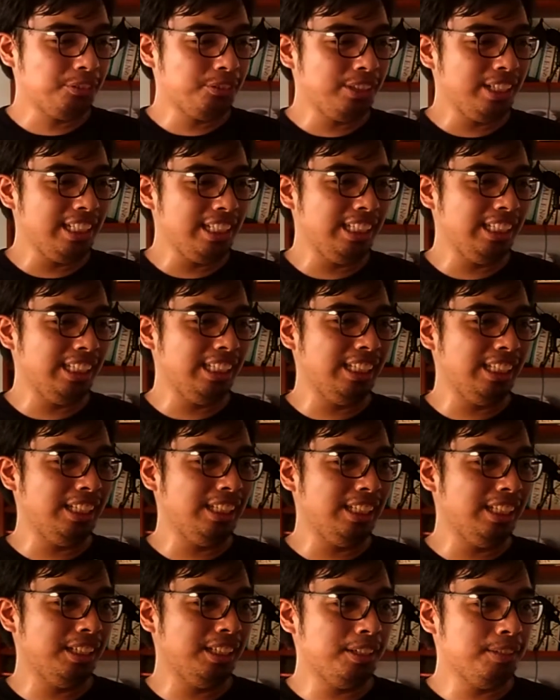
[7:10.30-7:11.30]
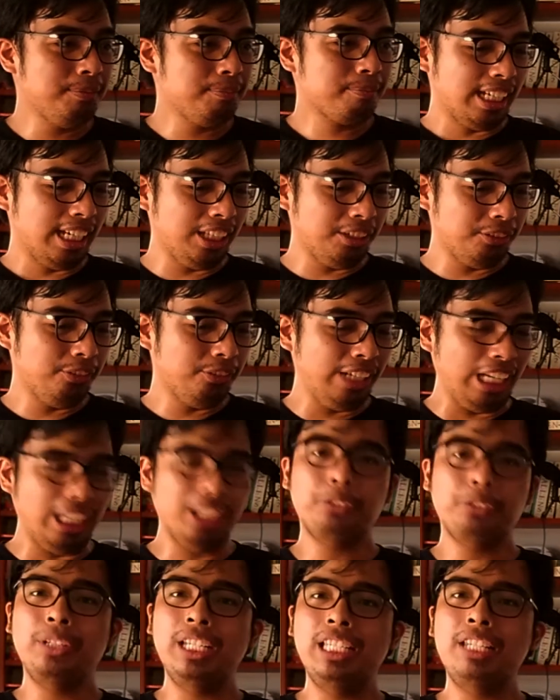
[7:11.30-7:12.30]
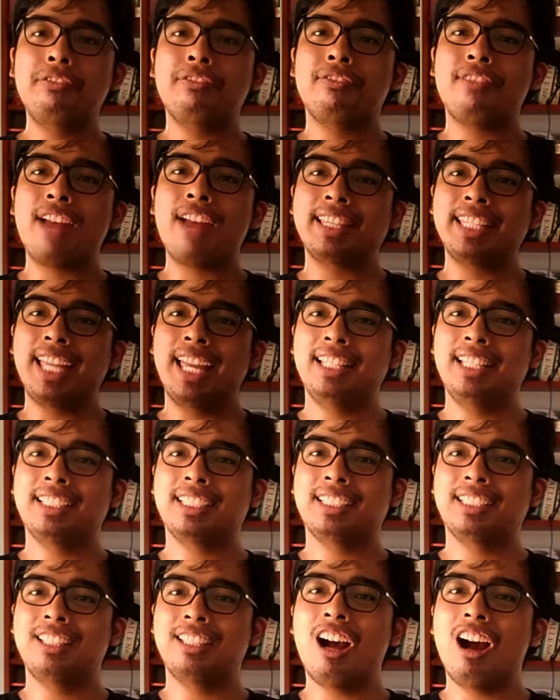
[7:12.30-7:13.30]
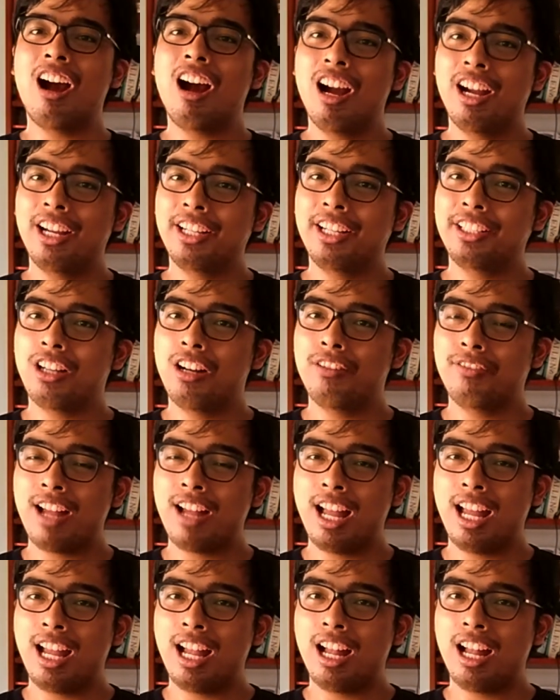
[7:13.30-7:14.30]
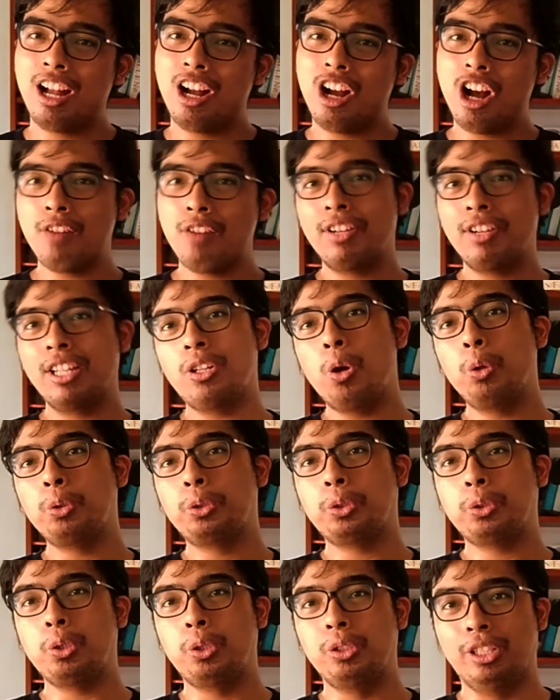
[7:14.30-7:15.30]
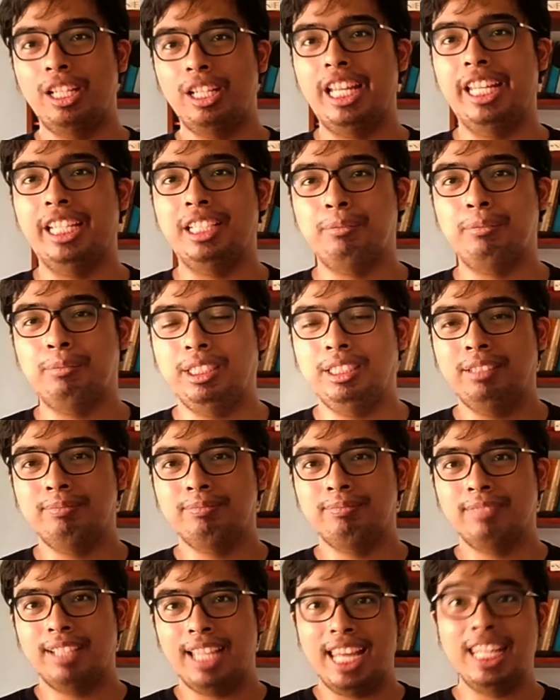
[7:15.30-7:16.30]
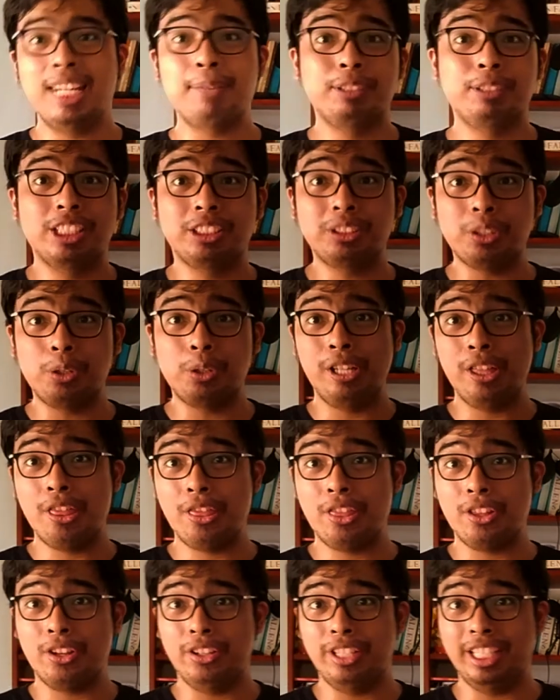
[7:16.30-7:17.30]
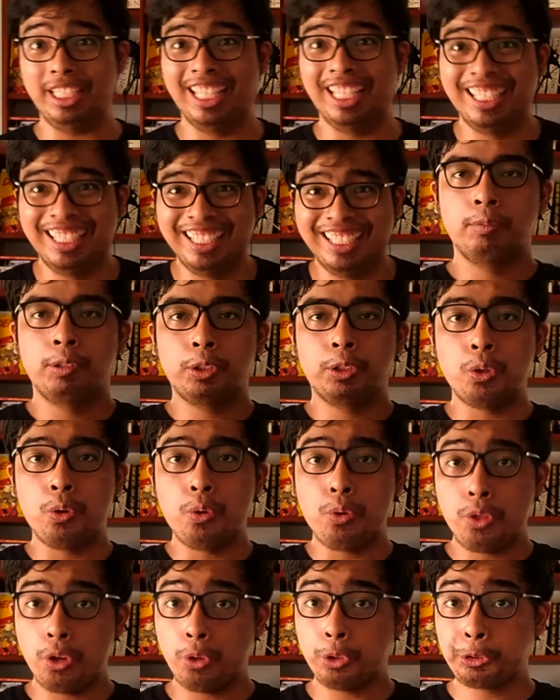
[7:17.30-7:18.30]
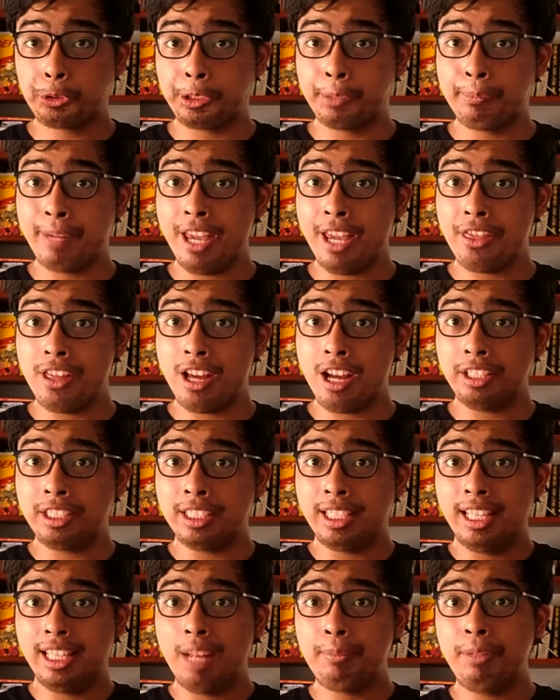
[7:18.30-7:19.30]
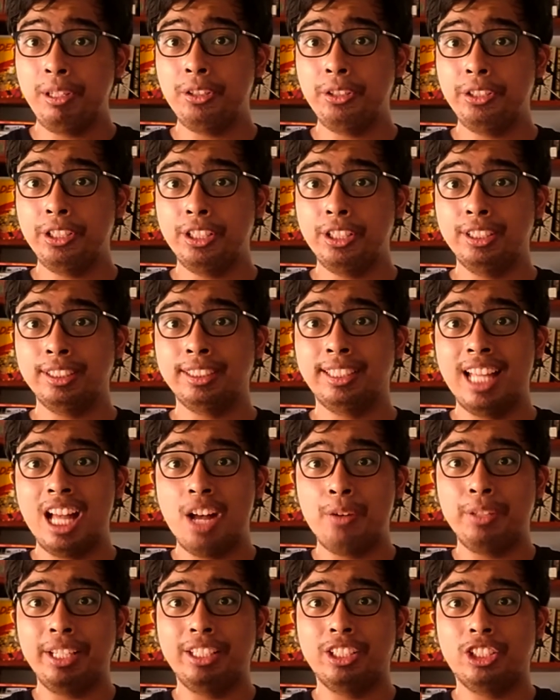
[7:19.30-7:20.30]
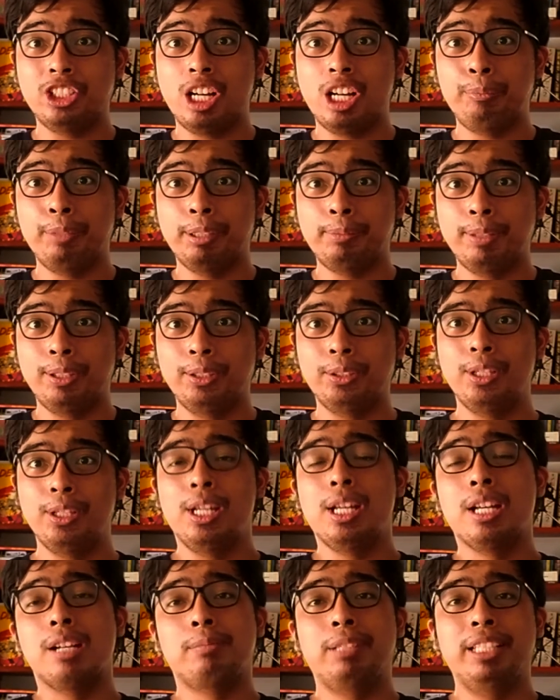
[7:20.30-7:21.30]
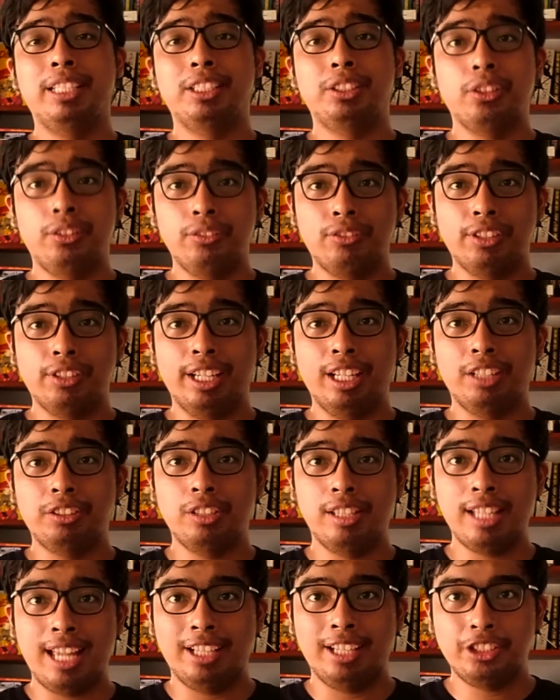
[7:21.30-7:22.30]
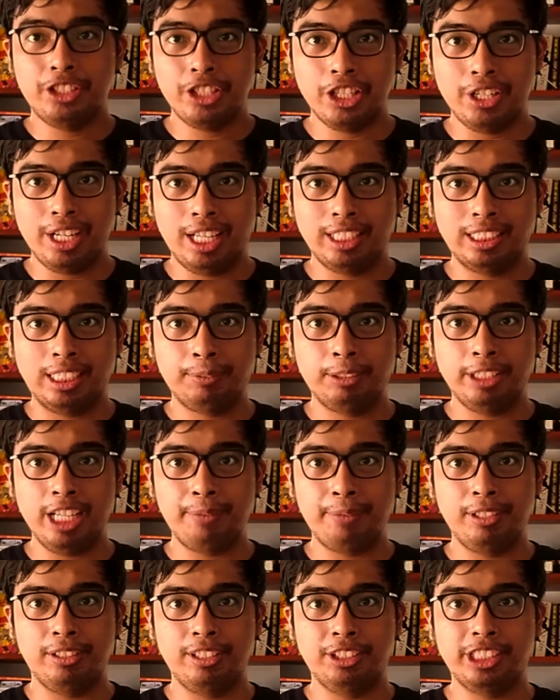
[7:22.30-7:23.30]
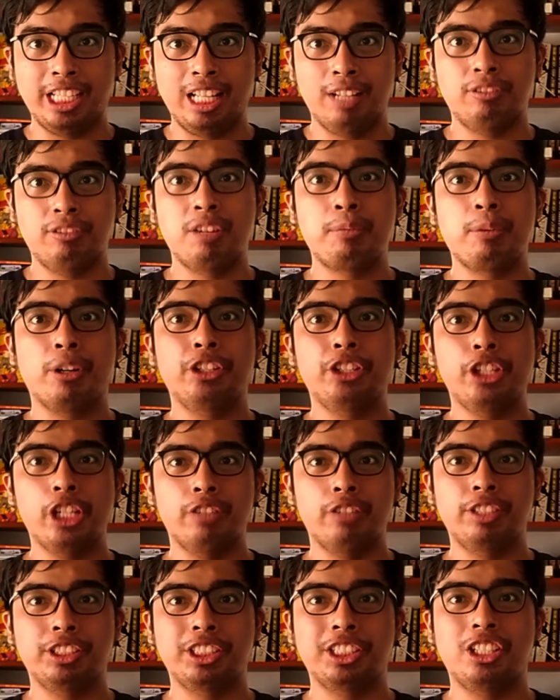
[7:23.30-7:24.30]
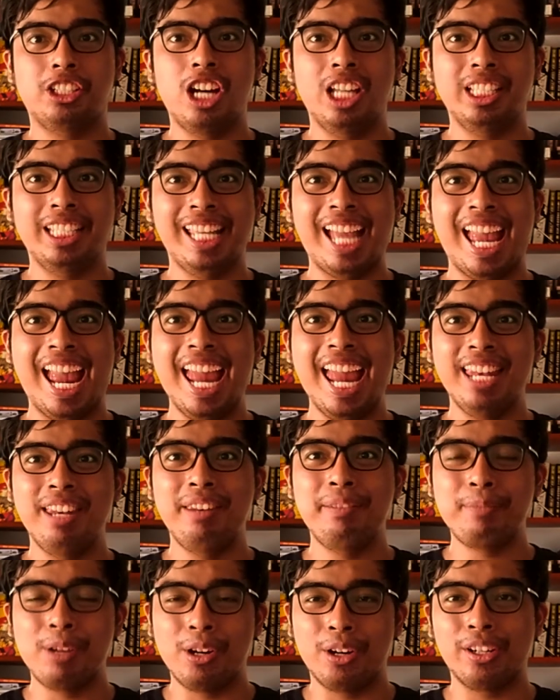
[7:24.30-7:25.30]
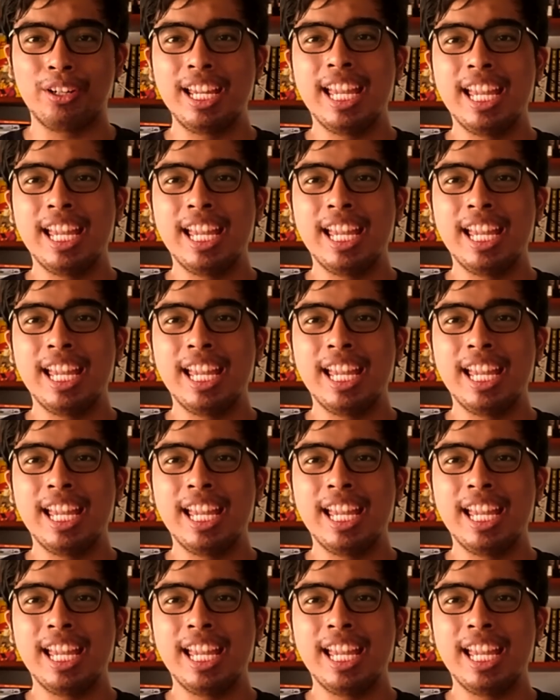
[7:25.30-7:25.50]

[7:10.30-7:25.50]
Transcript: really fattens the heart of an old schooler like me. And I'm just only 30. So those were my thoughts. Let me know yours down in the comments below. Please don't forget to like, share, and subscribe to the channel for more Eurovision content and more.